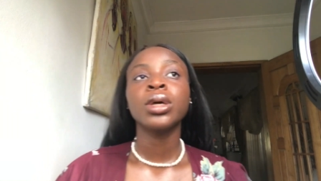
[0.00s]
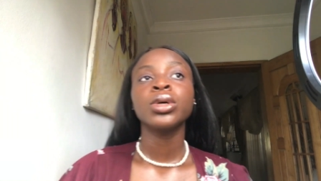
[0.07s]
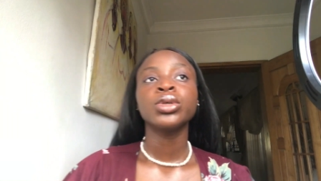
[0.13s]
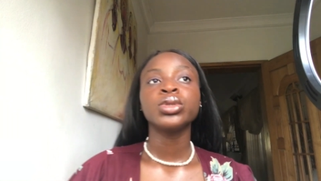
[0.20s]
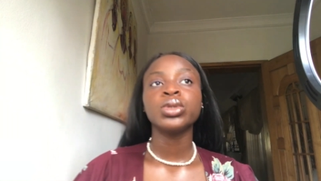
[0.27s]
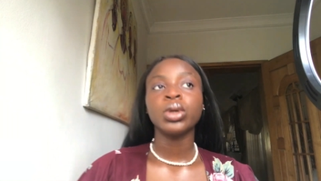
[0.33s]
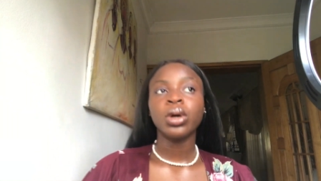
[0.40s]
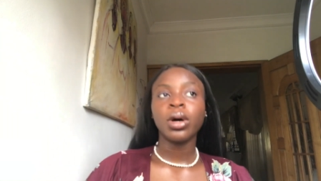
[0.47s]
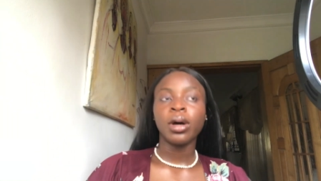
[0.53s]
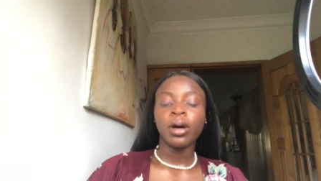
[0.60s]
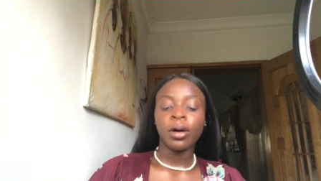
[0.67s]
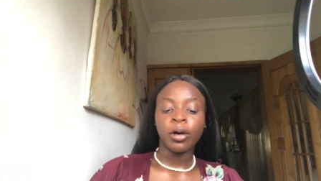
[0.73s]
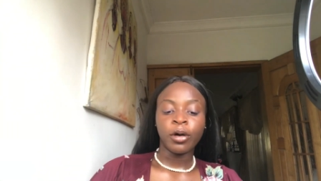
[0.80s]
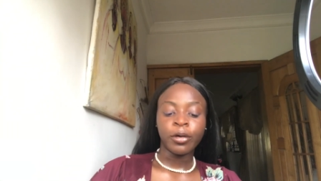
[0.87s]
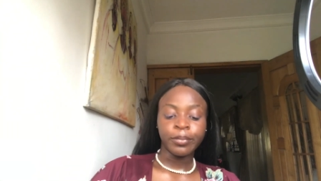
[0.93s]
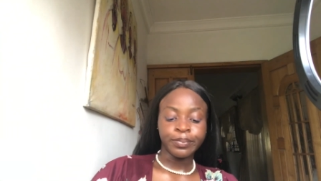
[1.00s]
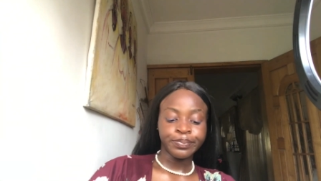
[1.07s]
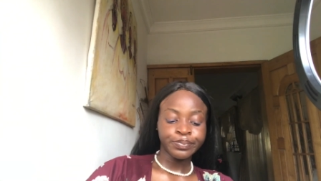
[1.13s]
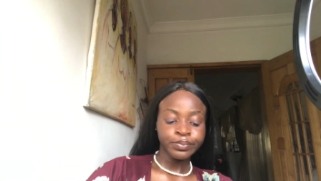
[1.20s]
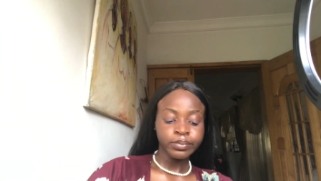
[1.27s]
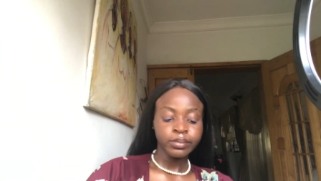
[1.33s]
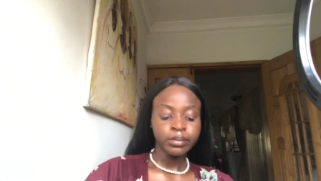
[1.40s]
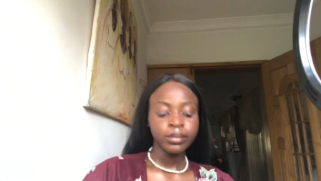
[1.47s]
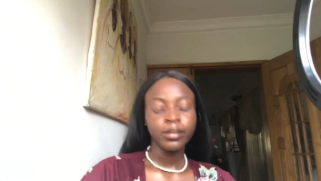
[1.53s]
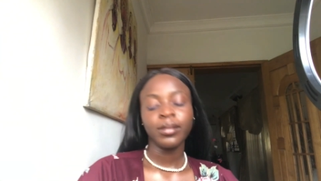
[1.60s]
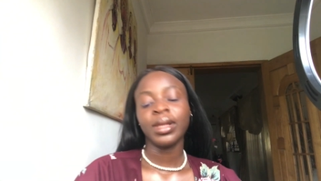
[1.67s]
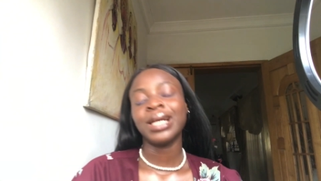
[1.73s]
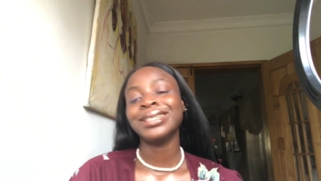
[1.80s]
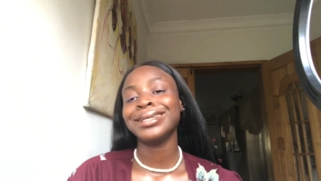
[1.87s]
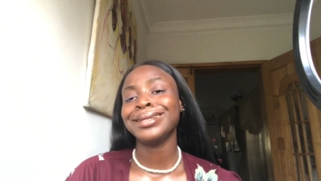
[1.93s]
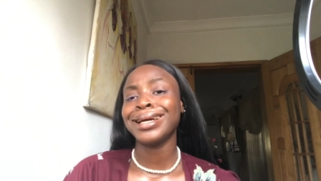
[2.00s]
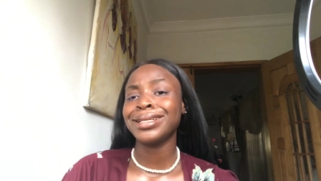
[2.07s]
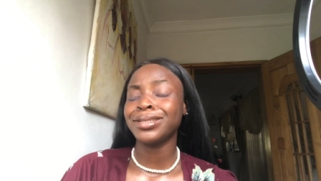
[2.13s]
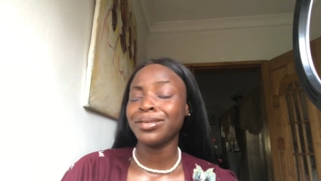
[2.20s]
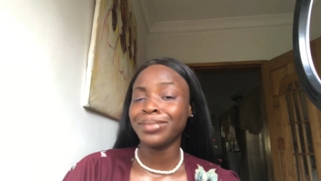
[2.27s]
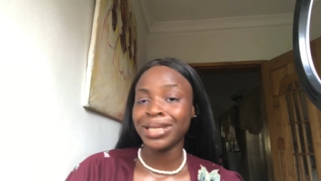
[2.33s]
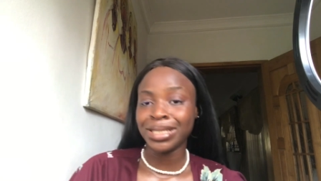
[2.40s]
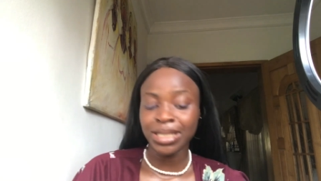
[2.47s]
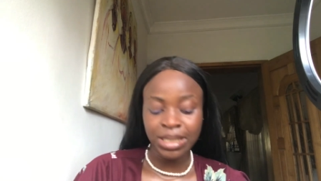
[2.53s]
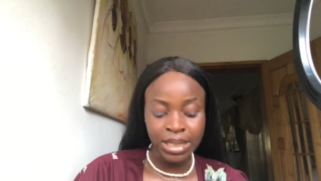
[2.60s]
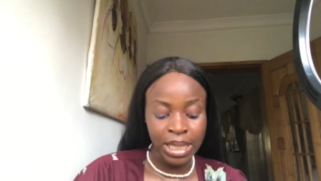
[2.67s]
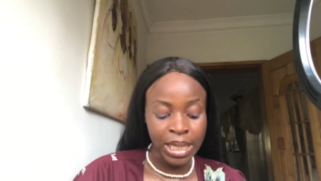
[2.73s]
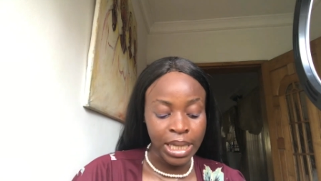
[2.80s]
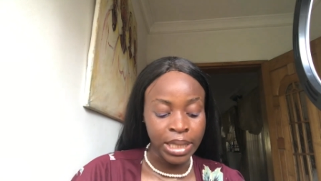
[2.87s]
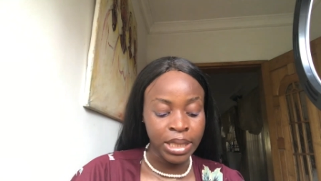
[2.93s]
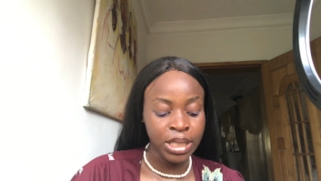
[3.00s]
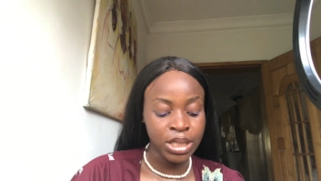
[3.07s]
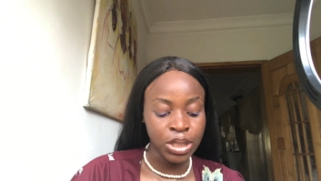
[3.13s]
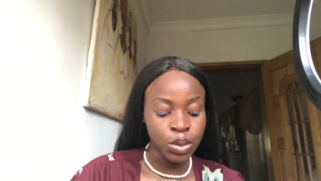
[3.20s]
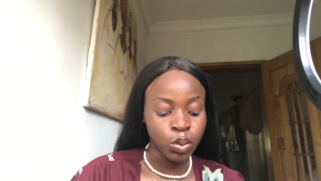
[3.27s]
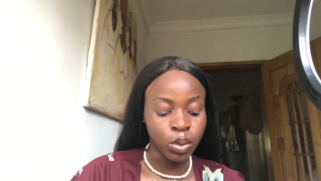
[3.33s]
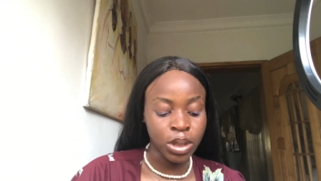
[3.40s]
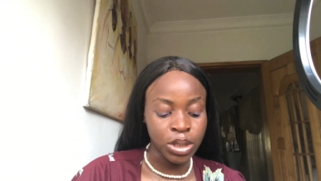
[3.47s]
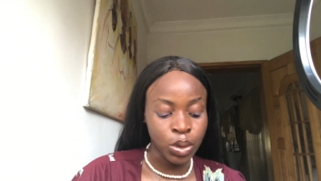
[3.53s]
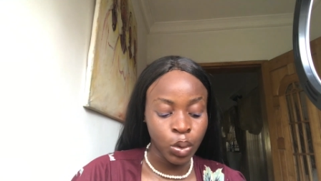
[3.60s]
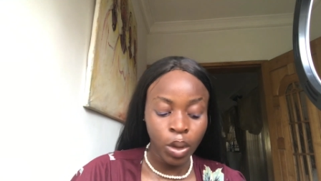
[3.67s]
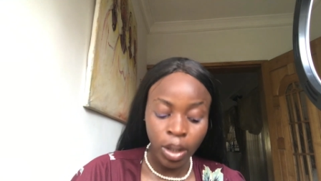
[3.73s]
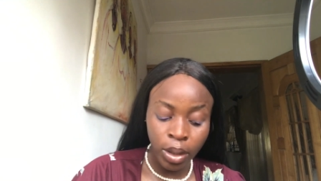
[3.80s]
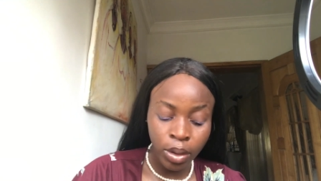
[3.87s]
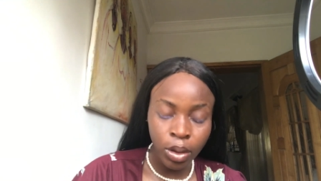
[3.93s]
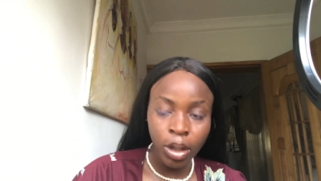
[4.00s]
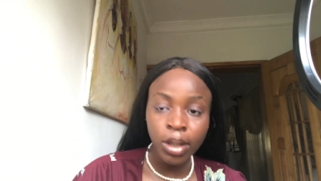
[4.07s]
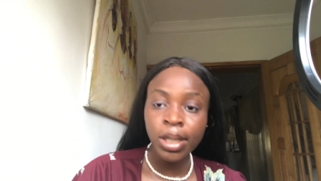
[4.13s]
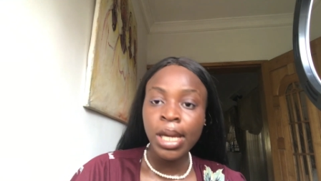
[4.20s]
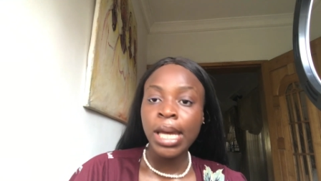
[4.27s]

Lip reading: So and then I told my sister, like, this is what is going on,